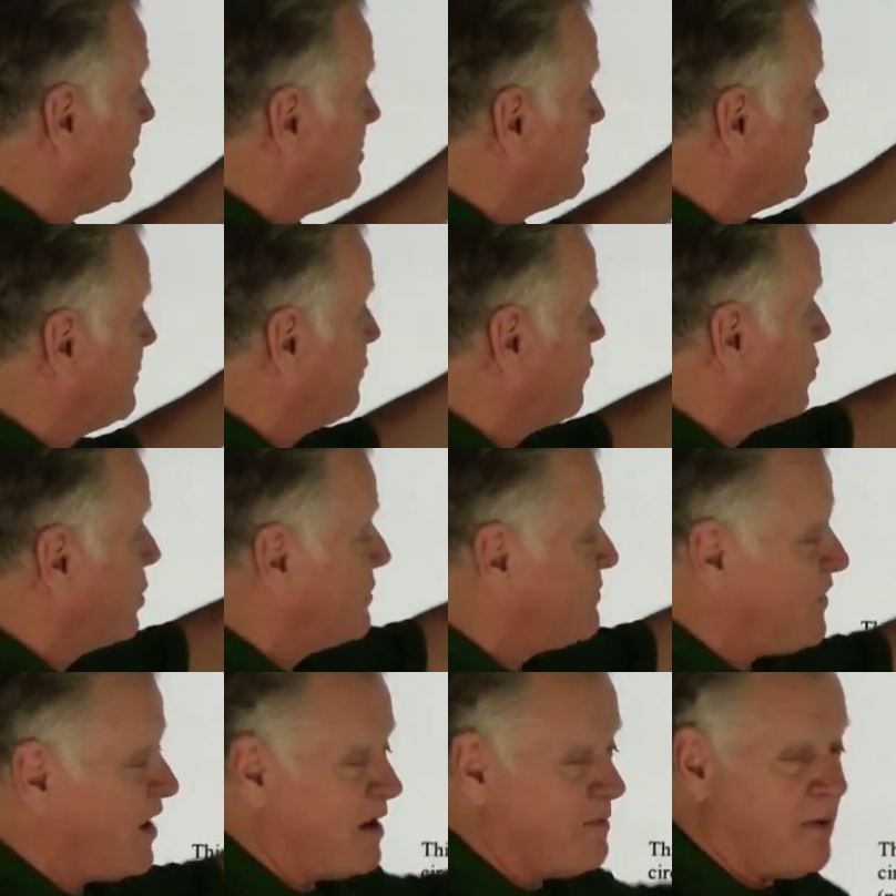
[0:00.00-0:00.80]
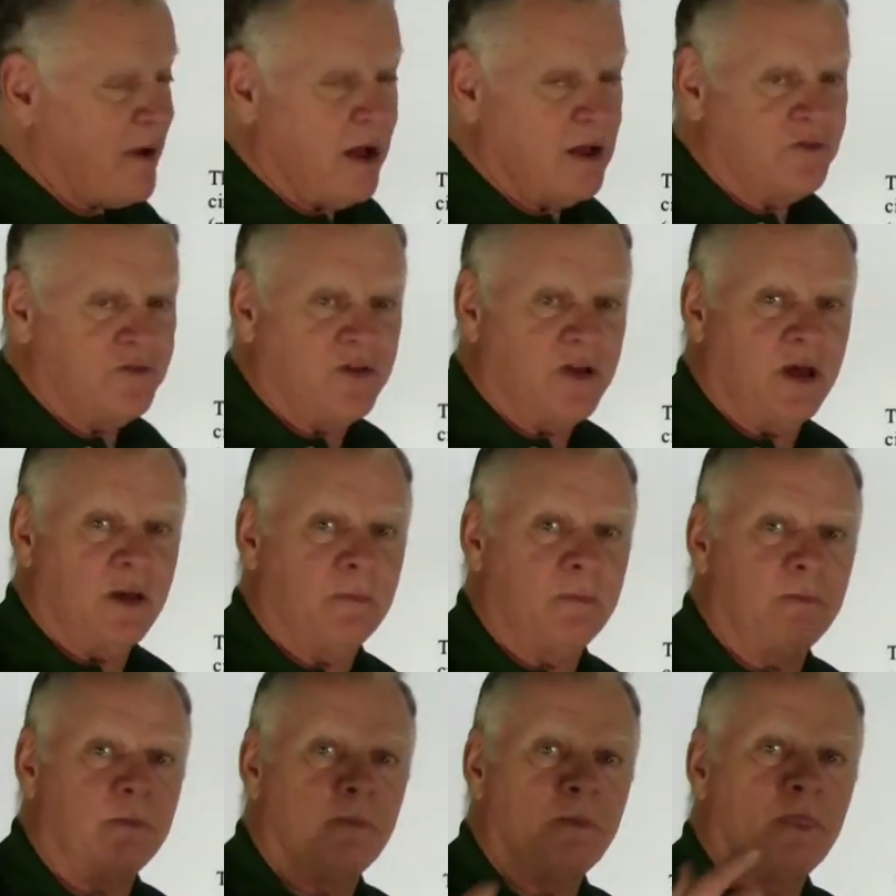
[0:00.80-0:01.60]
if I put 45 pounds
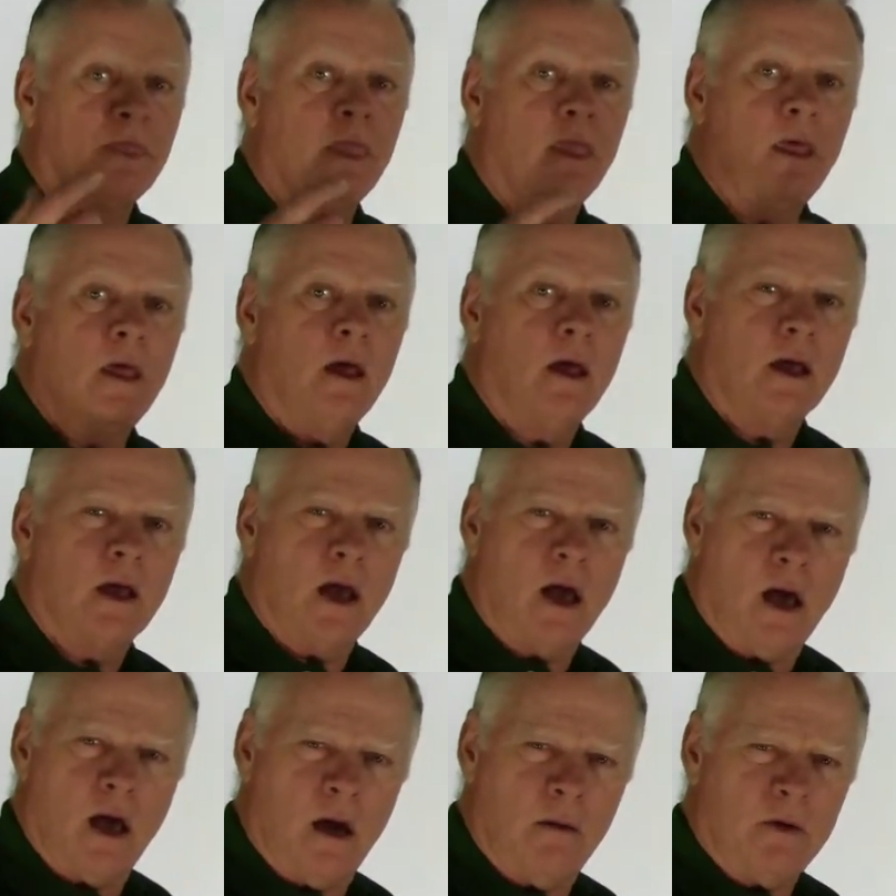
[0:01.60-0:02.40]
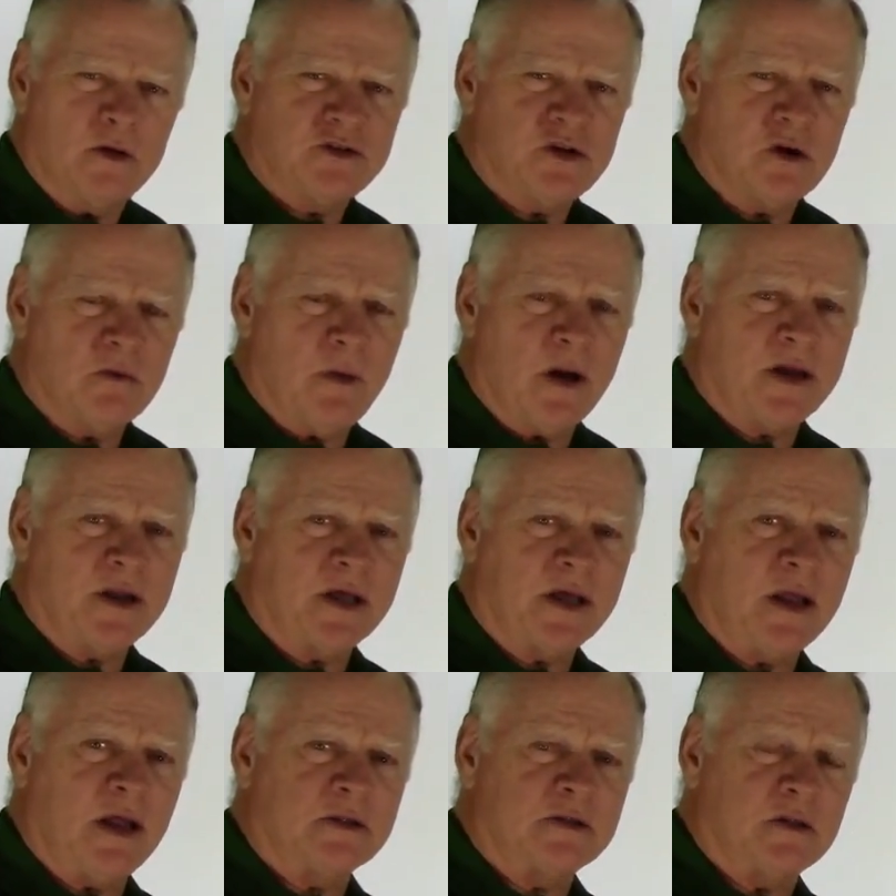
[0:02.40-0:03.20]
in, how much air am I
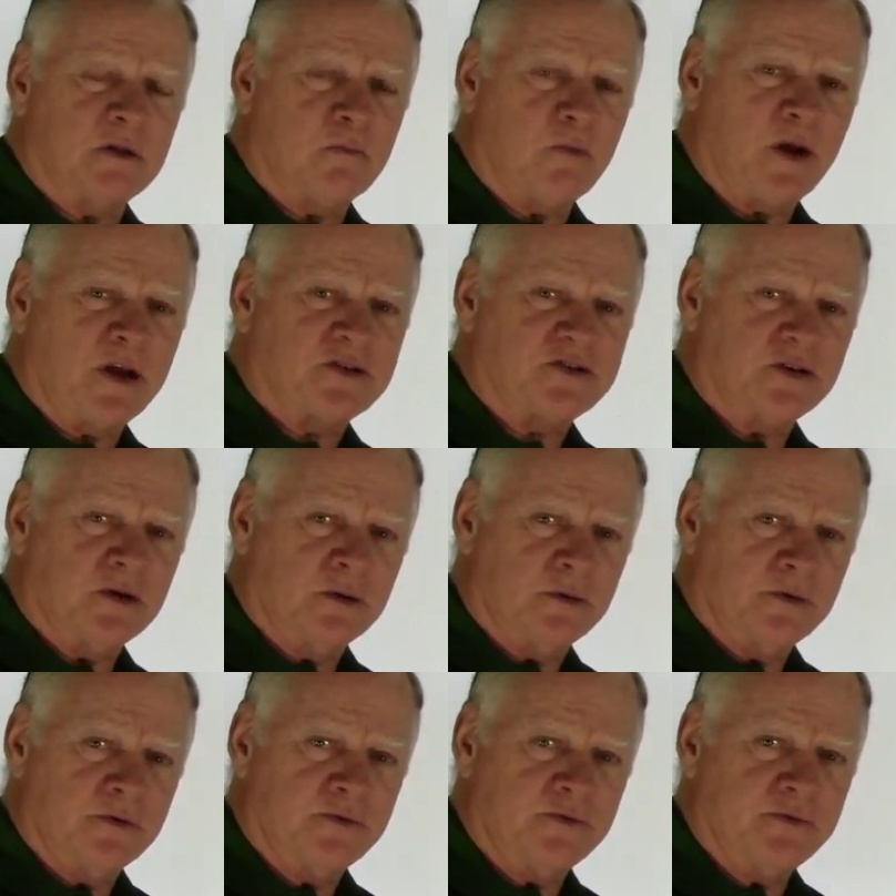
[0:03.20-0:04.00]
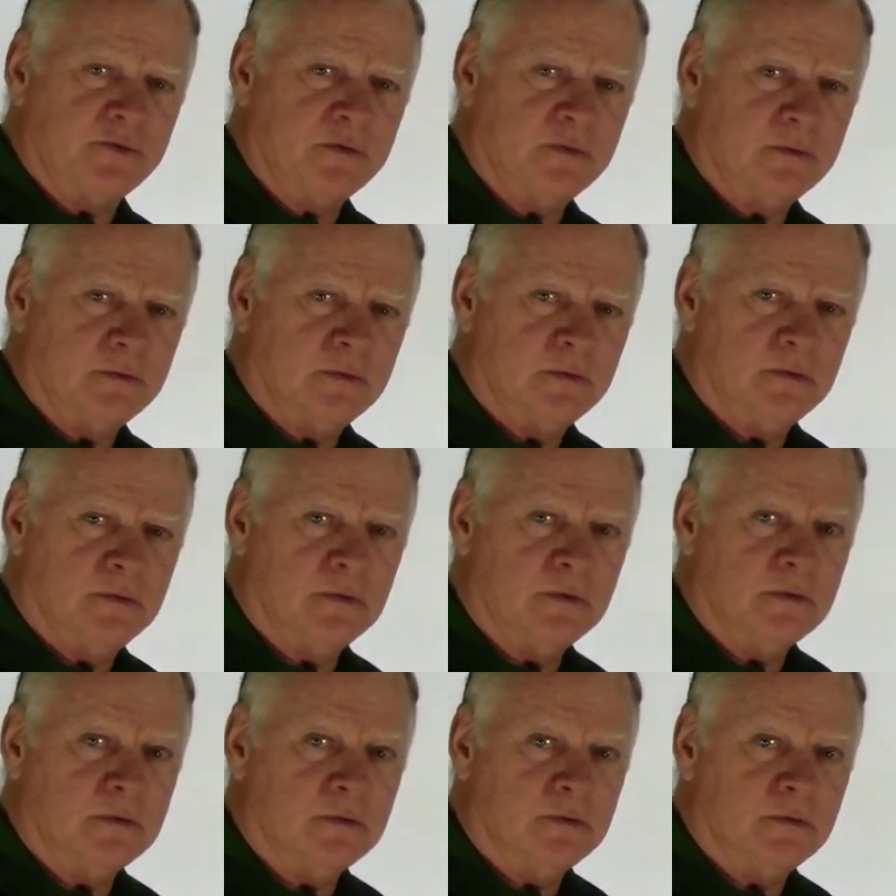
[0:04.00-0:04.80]
going to get out to the brake cylinders?
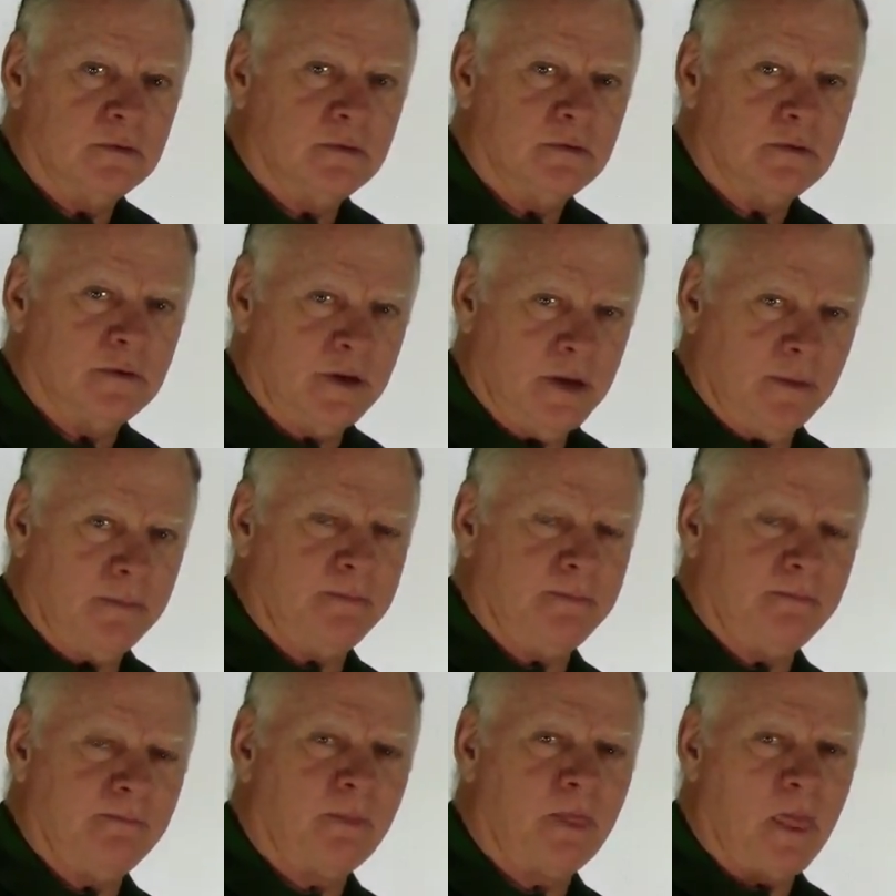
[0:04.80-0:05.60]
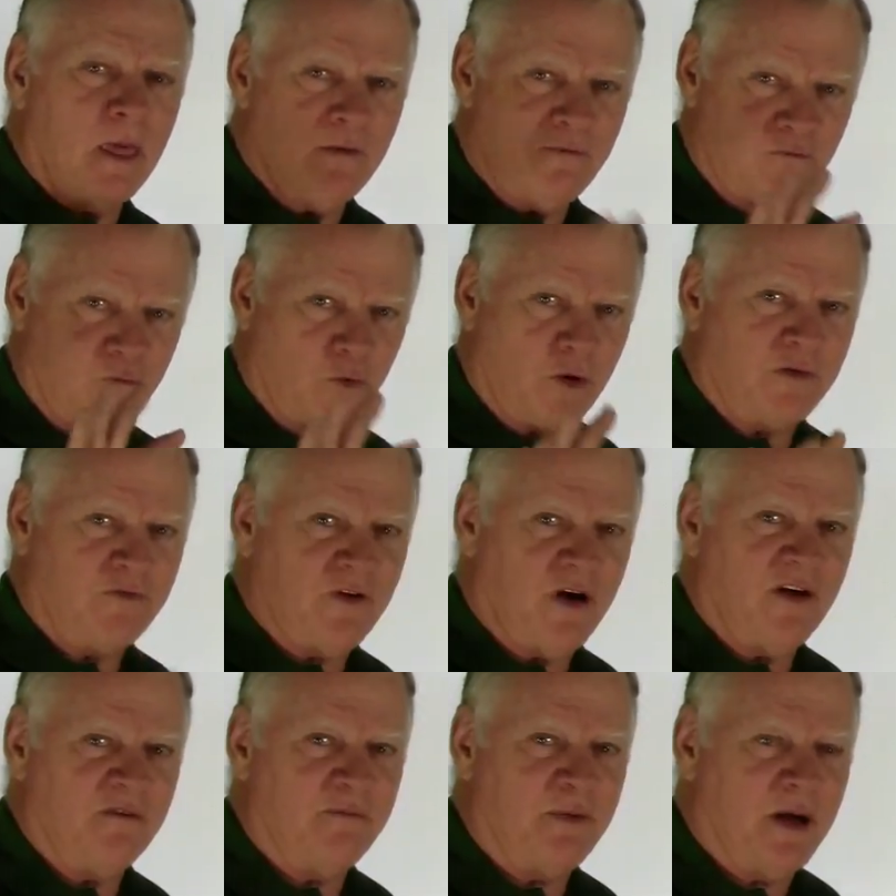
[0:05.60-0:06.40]
Yep,
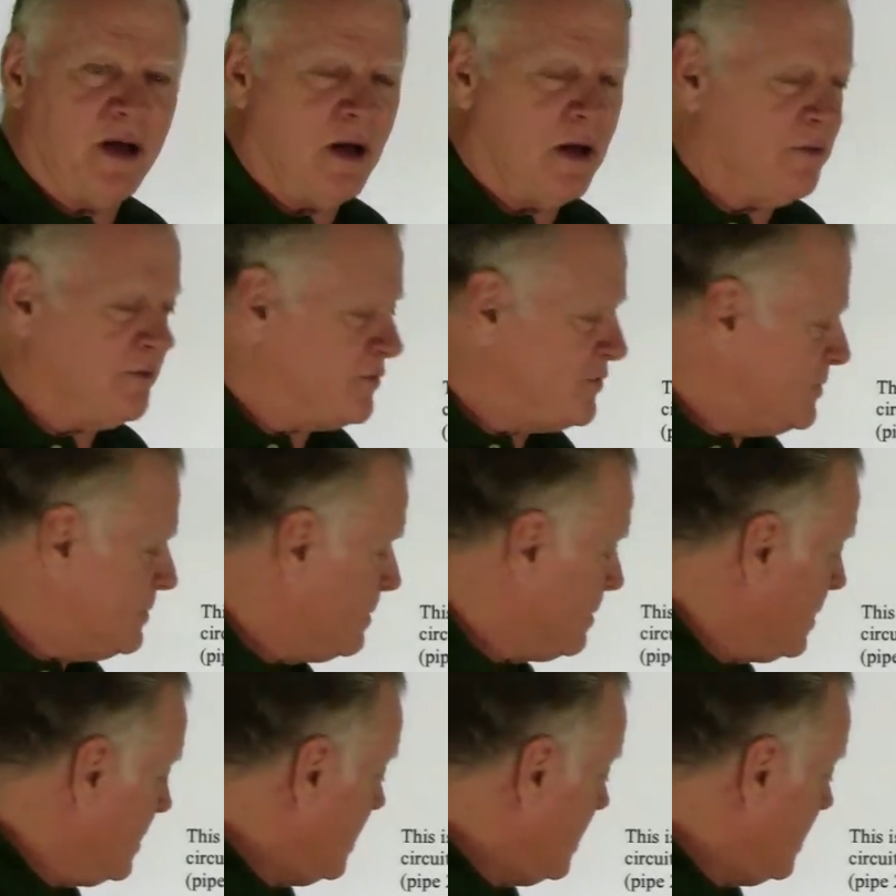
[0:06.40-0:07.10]
45 pounds.